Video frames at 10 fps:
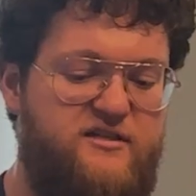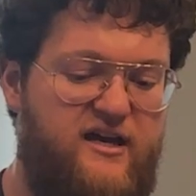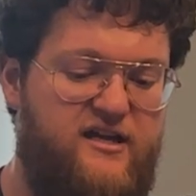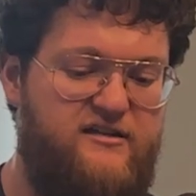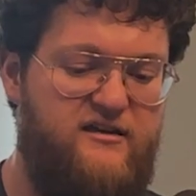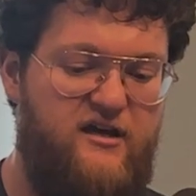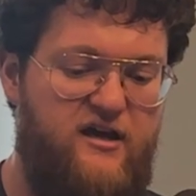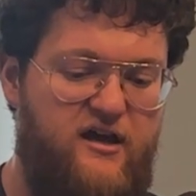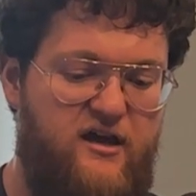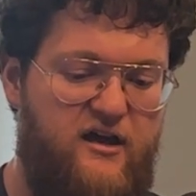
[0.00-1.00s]
And
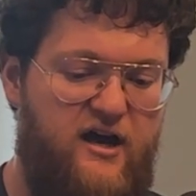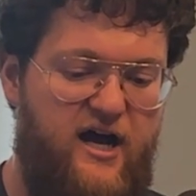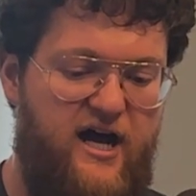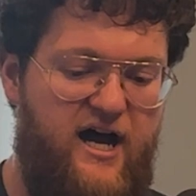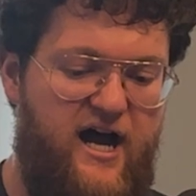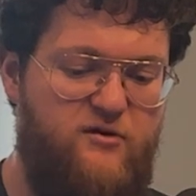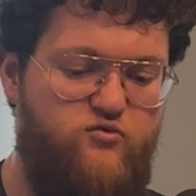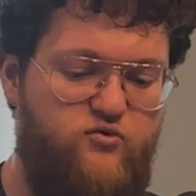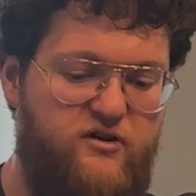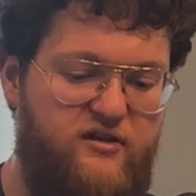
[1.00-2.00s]
I
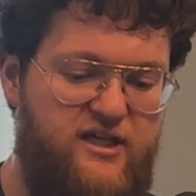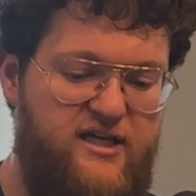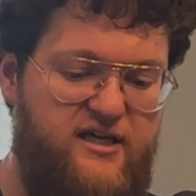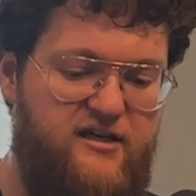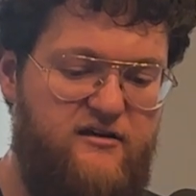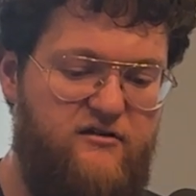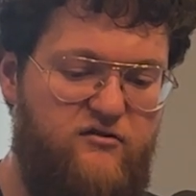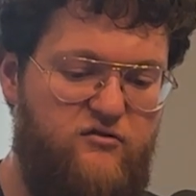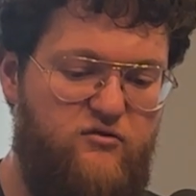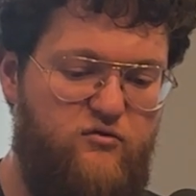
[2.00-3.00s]
really
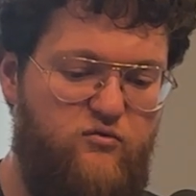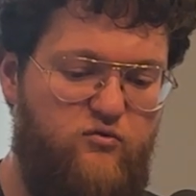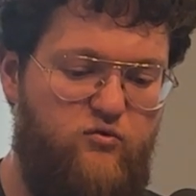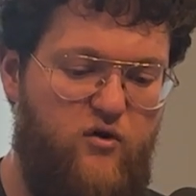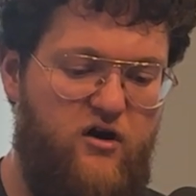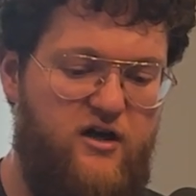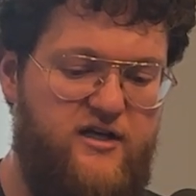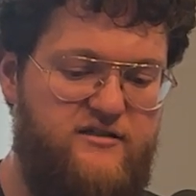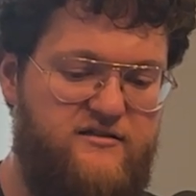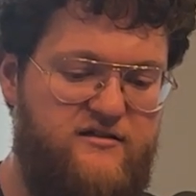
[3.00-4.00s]

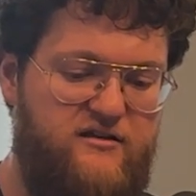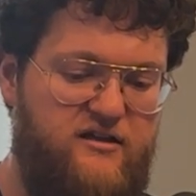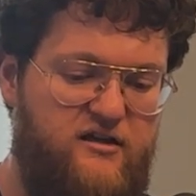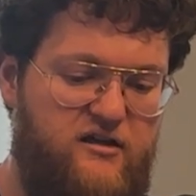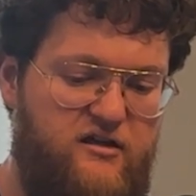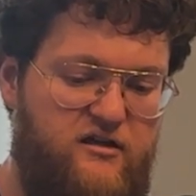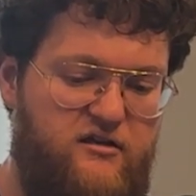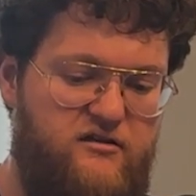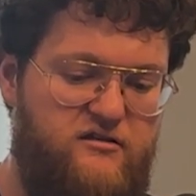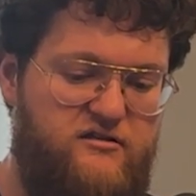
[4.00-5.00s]
want
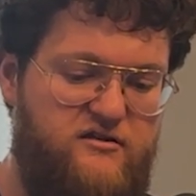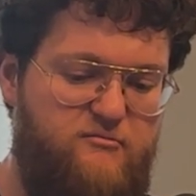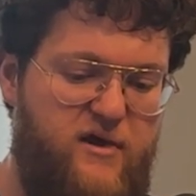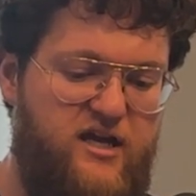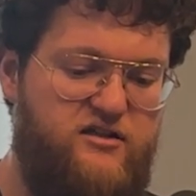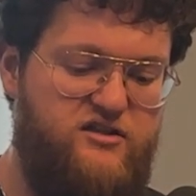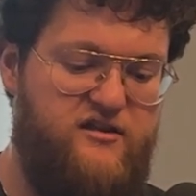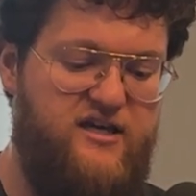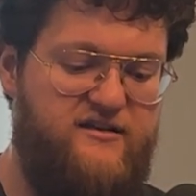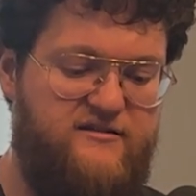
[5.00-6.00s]
to make
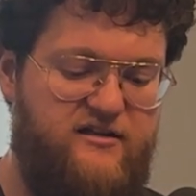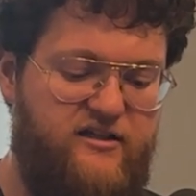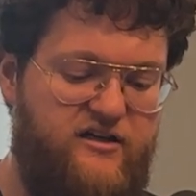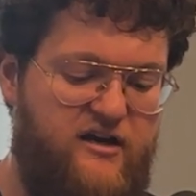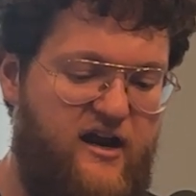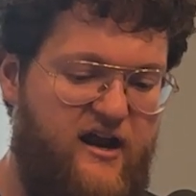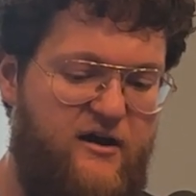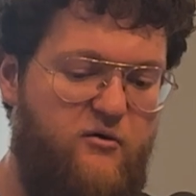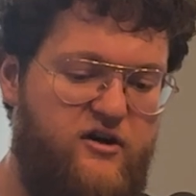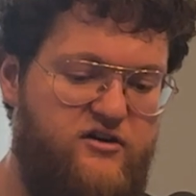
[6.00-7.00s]
things clear, and I
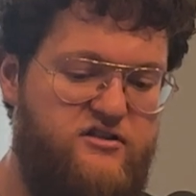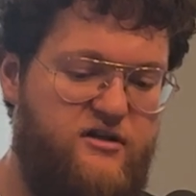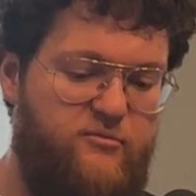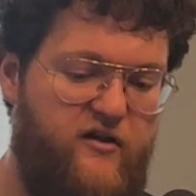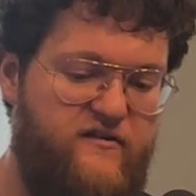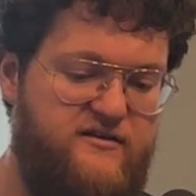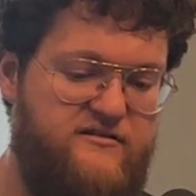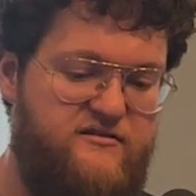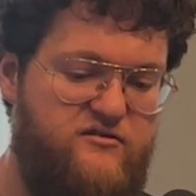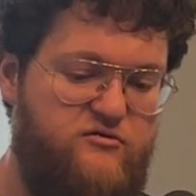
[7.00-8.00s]
want you to jump on this
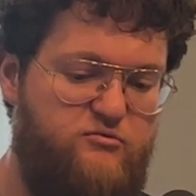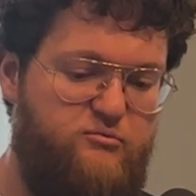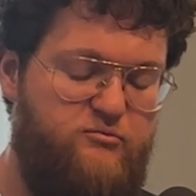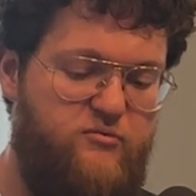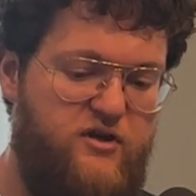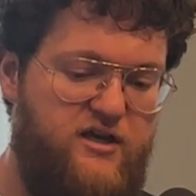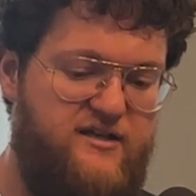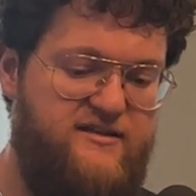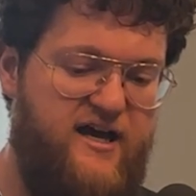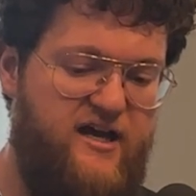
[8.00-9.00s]
too,
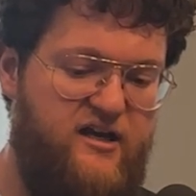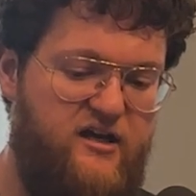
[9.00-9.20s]
is that